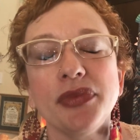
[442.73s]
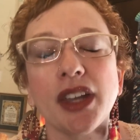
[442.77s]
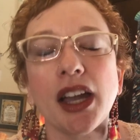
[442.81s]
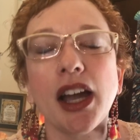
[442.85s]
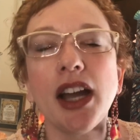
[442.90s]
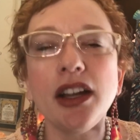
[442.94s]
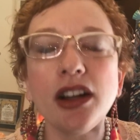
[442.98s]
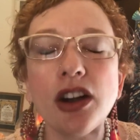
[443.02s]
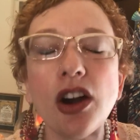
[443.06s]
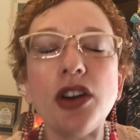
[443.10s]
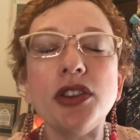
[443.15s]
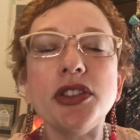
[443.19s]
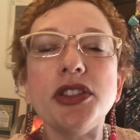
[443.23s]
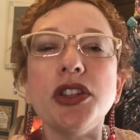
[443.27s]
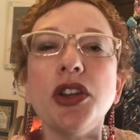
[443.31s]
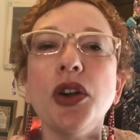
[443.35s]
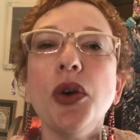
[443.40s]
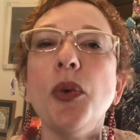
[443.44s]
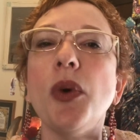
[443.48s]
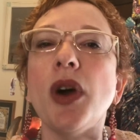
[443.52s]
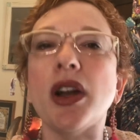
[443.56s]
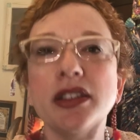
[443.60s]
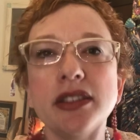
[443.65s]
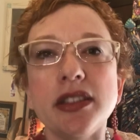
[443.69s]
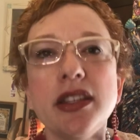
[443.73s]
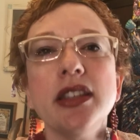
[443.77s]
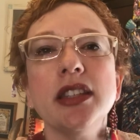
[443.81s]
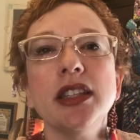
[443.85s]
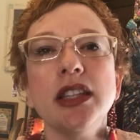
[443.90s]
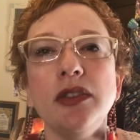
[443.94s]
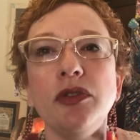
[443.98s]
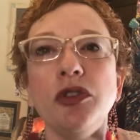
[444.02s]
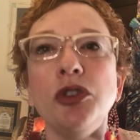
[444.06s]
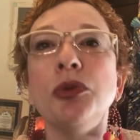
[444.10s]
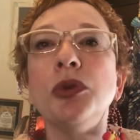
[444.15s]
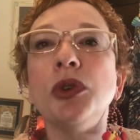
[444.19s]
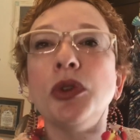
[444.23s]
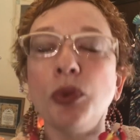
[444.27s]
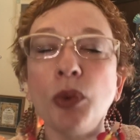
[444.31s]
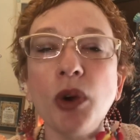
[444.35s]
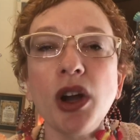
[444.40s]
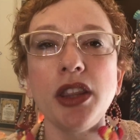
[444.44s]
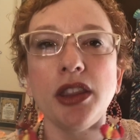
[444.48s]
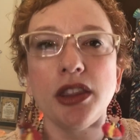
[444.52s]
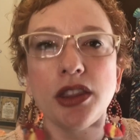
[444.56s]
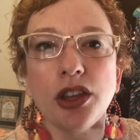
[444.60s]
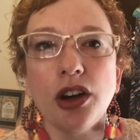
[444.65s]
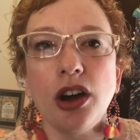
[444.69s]
I also want to leave you with
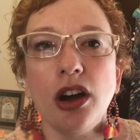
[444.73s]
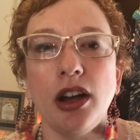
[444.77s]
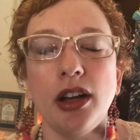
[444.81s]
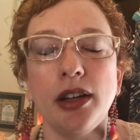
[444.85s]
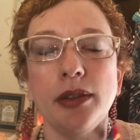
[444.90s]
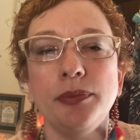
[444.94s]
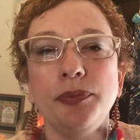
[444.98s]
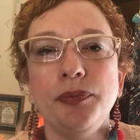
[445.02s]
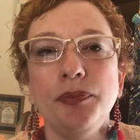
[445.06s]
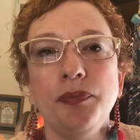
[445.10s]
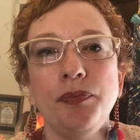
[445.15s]
one thought.